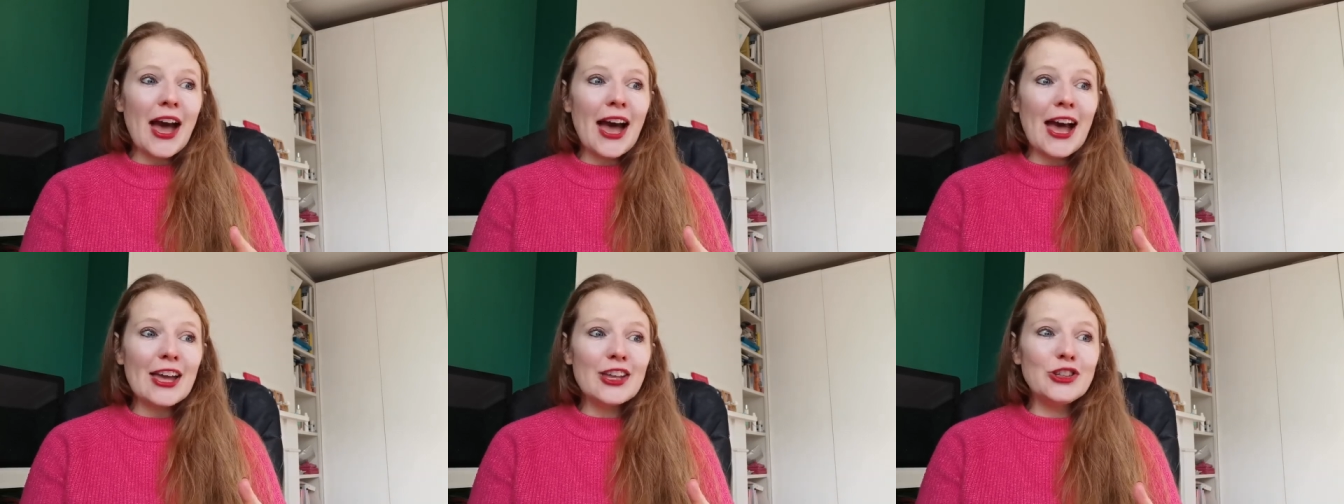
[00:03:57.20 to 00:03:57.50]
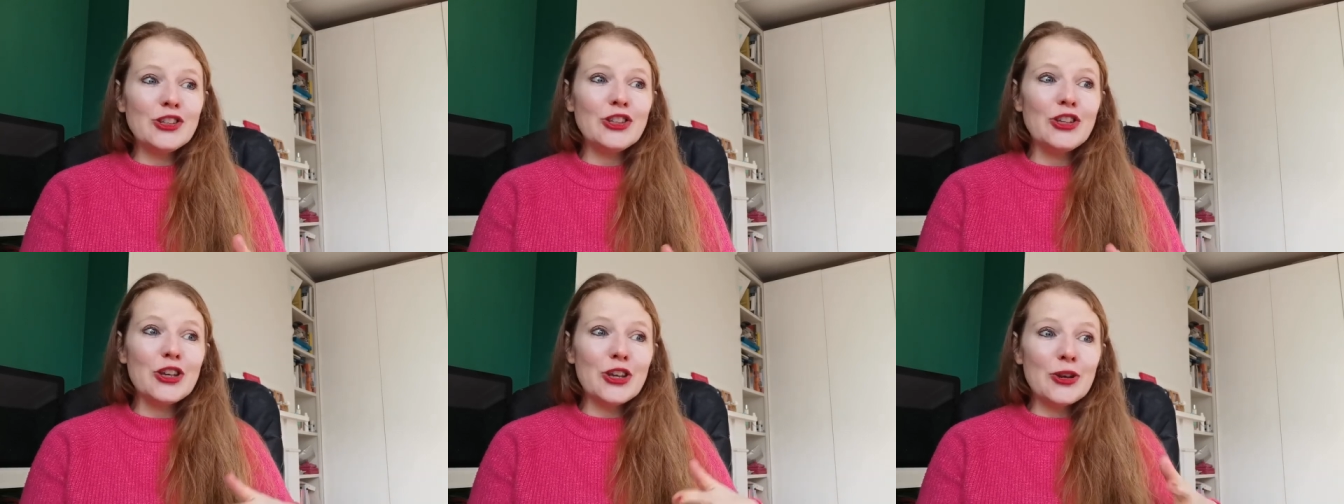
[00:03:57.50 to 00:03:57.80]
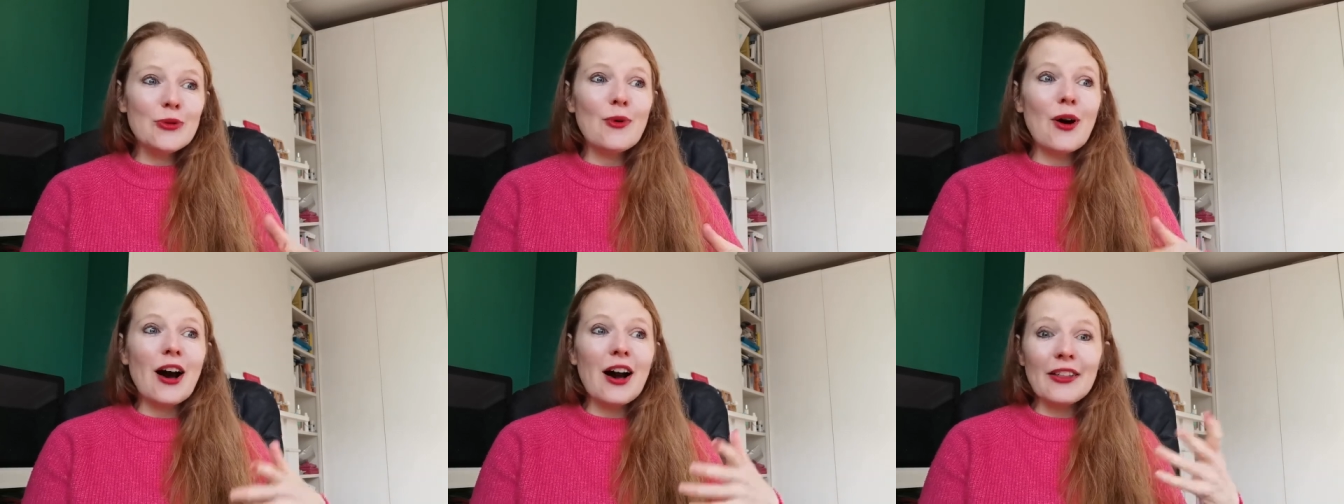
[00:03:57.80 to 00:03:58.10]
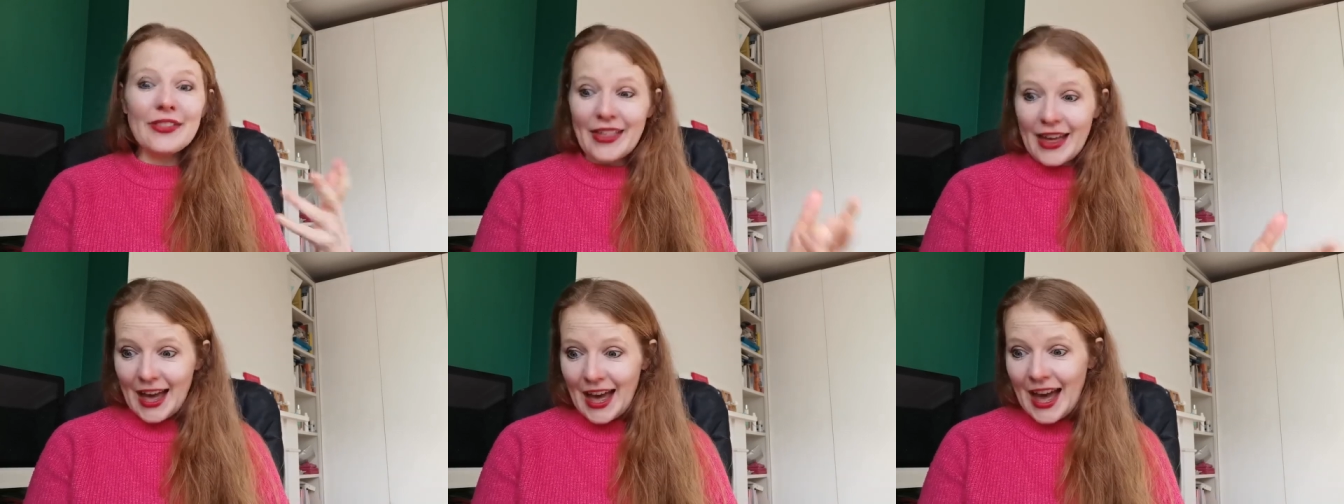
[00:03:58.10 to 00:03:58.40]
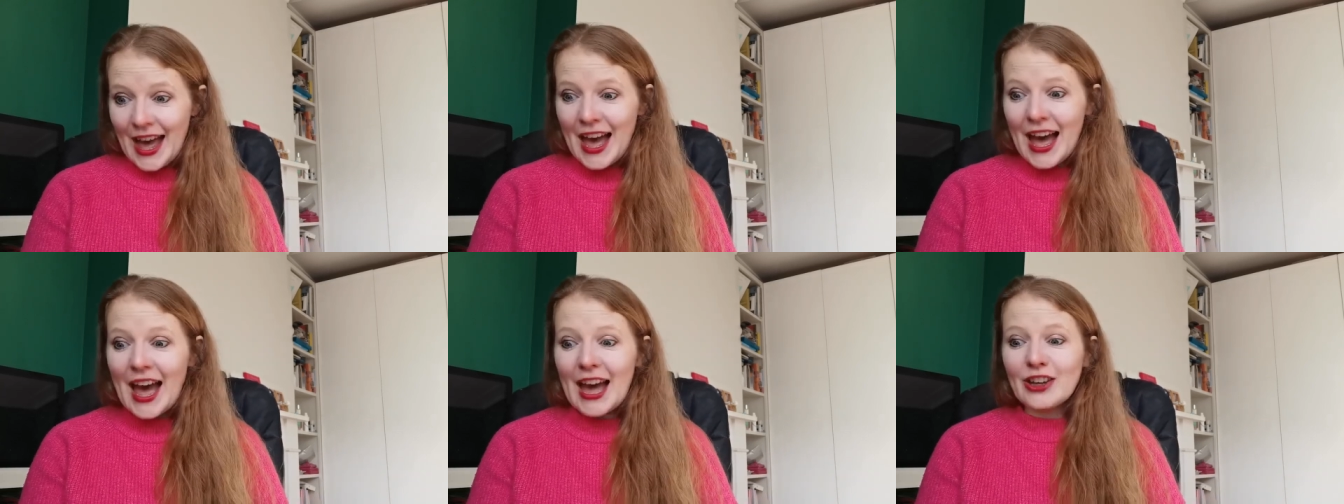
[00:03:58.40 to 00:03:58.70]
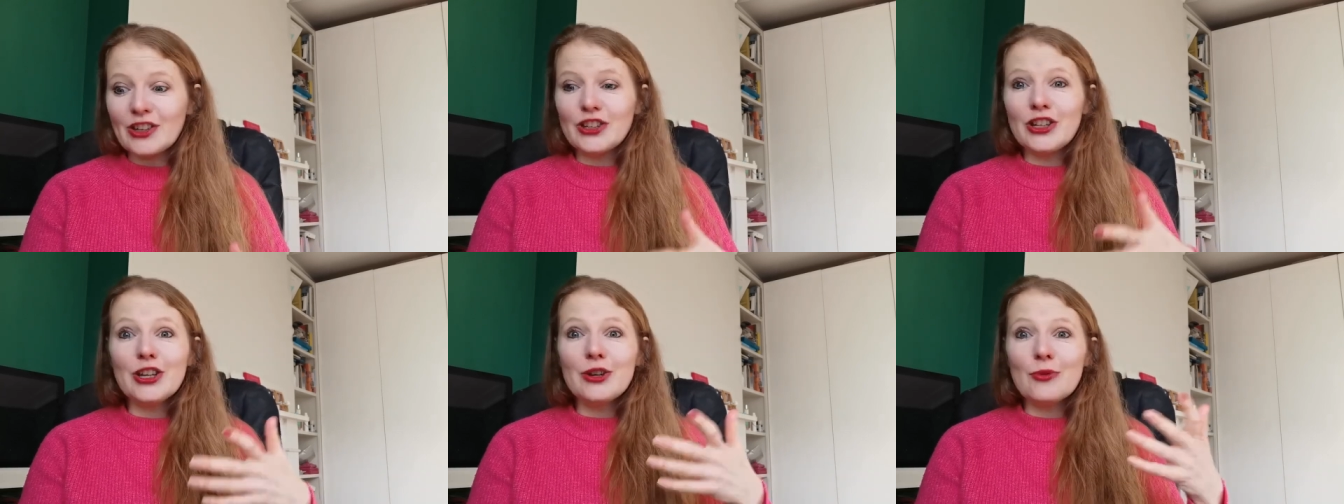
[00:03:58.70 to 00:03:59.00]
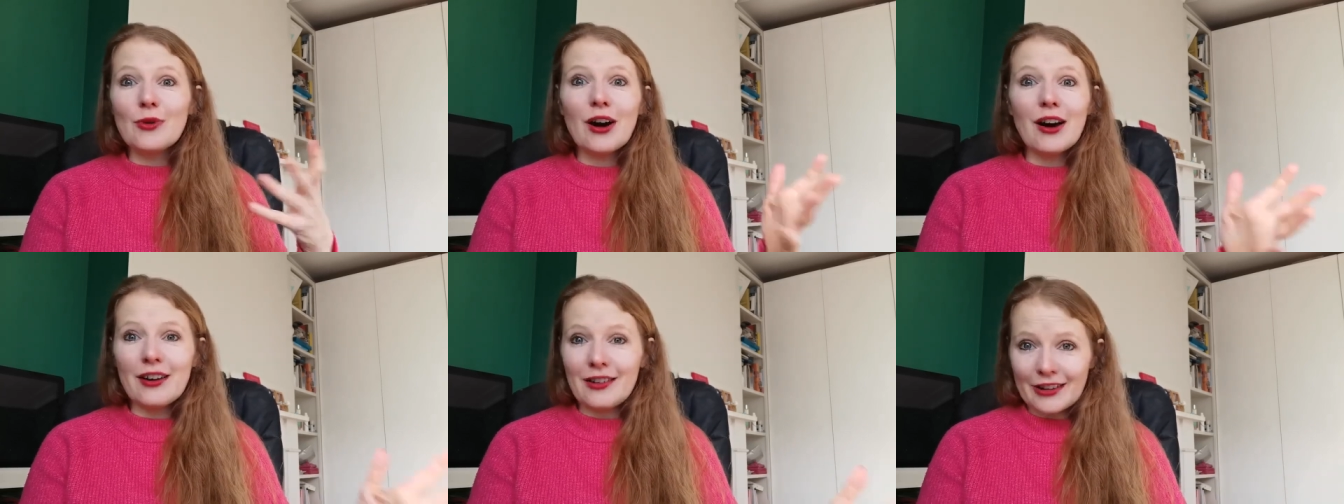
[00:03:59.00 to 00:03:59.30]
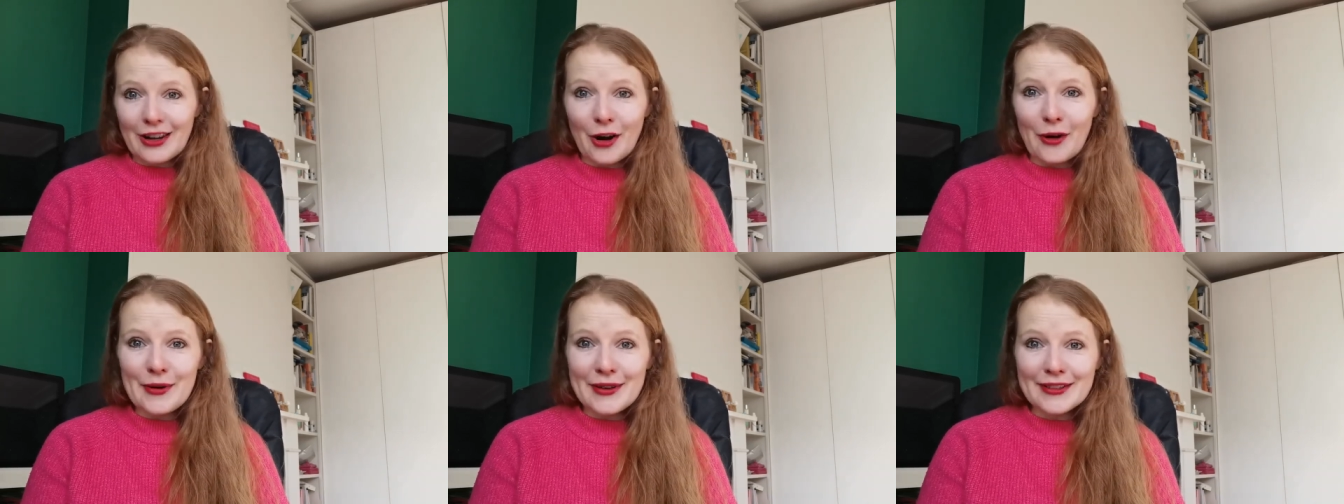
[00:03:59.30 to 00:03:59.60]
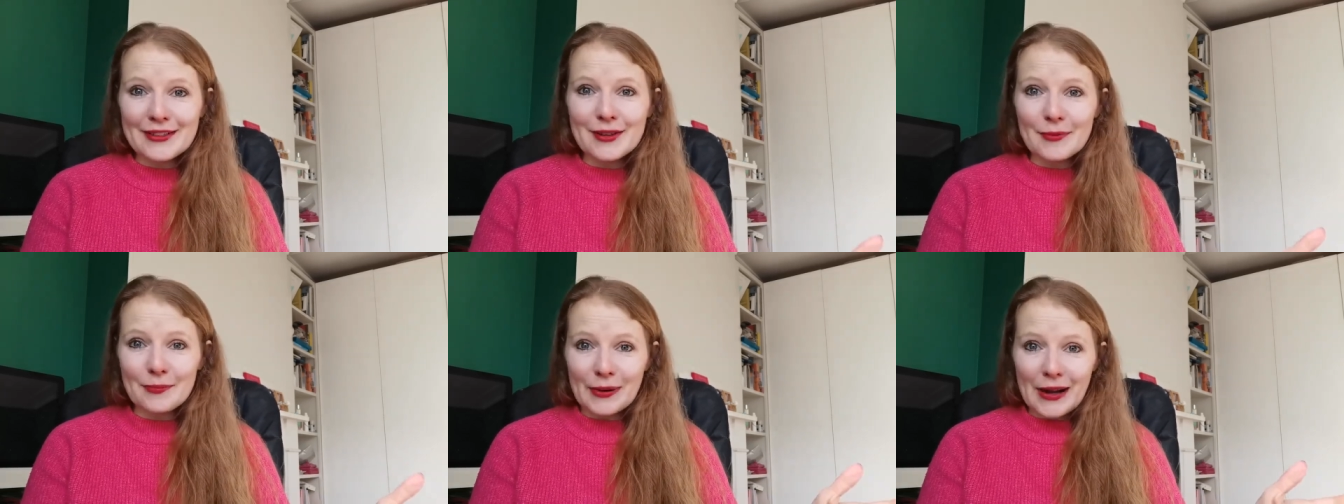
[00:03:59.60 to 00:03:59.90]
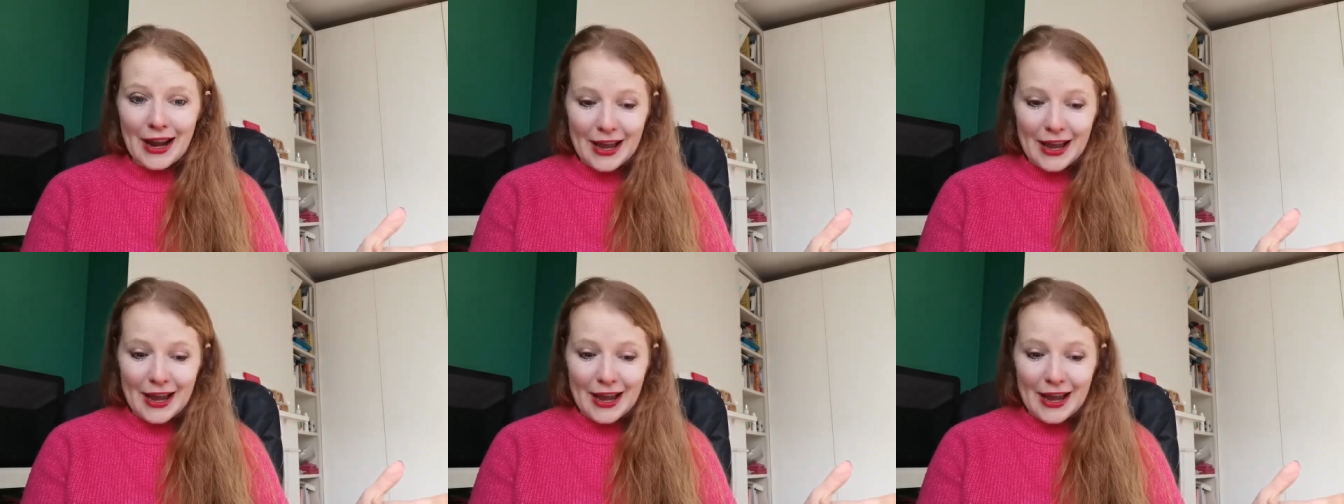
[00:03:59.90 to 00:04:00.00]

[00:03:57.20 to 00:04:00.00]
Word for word: that you are there and you are going to